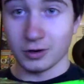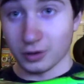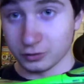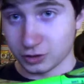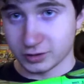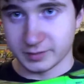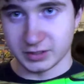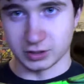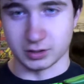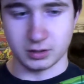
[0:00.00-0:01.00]
On
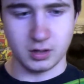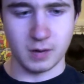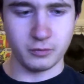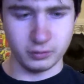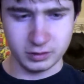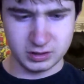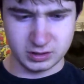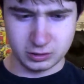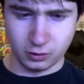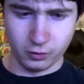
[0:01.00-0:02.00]
transformation, I'm not going to
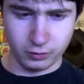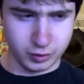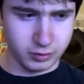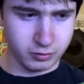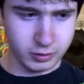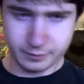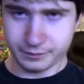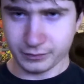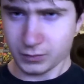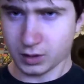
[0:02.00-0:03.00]
talk you through it,
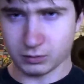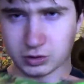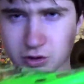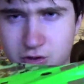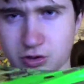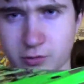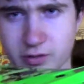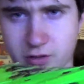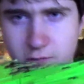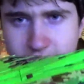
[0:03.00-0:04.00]
I'm just going to do it
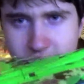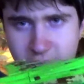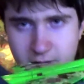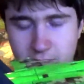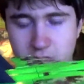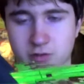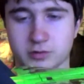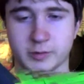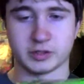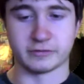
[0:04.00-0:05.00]
and hopefully I get as
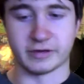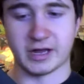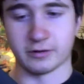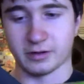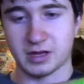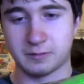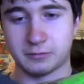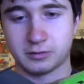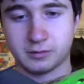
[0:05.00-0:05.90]
much as I can on camera.